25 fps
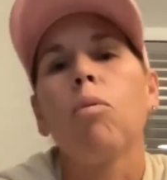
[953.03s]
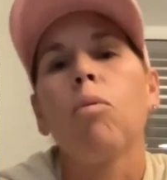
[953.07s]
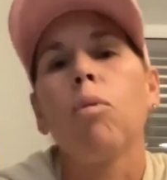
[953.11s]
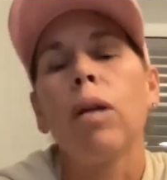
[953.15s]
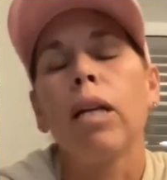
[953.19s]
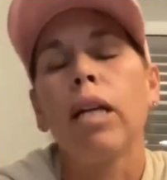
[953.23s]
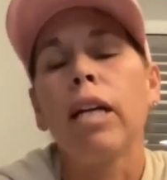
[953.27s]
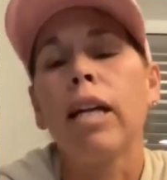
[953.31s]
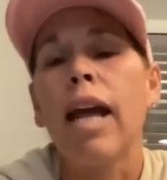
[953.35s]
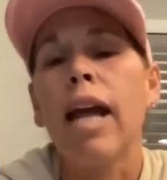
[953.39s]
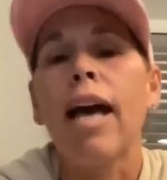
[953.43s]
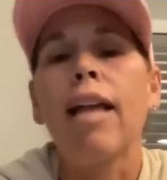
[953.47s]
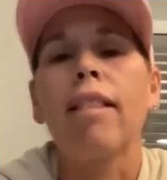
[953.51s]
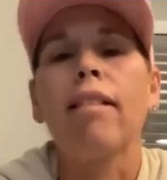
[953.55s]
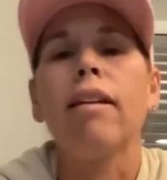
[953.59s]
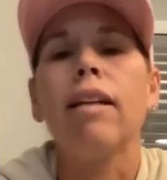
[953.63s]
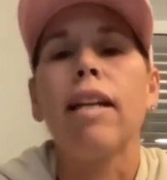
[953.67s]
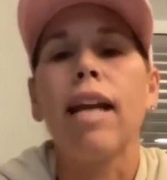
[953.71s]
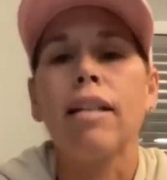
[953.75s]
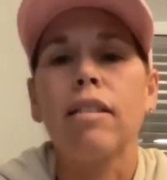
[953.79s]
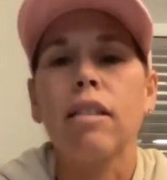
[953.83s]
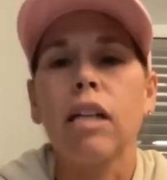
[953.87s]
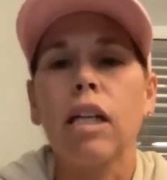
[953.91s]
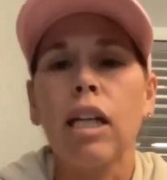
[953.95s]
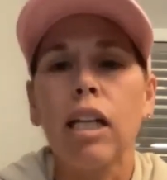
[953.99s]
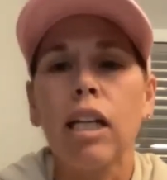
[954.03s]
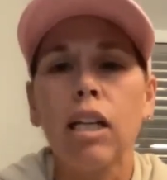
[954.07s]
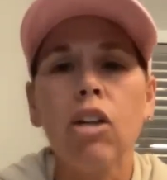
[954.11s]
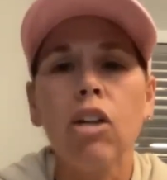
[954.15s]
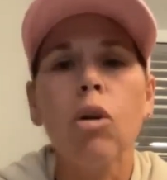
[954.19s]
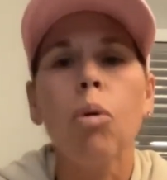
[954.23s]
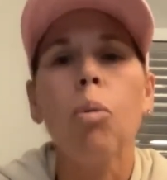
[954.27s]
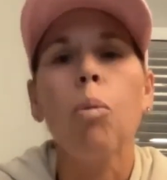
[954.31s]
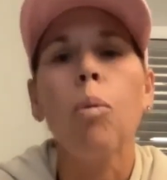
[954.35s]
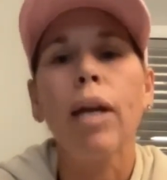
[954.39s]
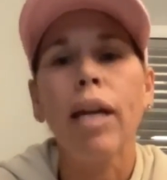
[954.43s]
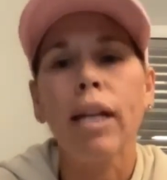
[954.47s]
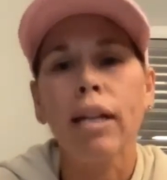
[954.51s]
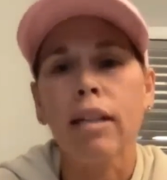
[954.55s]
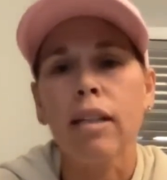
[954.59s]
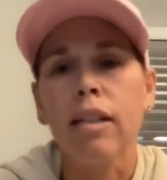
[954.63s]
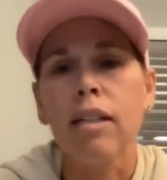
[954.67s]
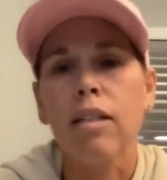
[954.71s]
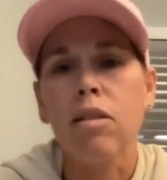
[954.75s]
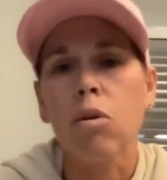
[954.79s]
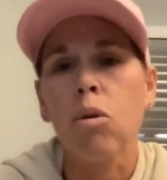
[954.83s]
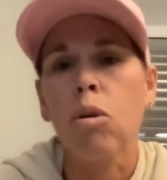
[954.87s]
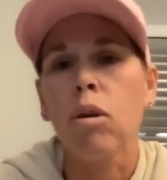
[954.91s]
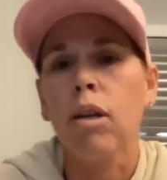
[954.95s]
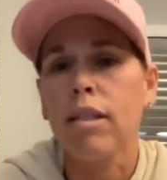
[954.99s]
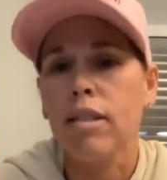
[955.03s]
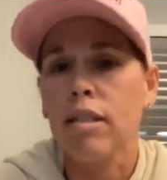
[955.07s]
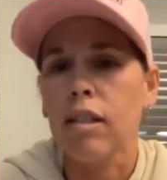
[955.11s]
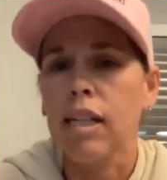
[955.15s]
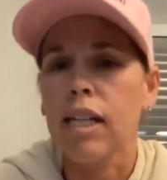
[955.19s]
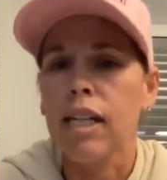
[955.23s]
when an athlete has a clear weakness or it's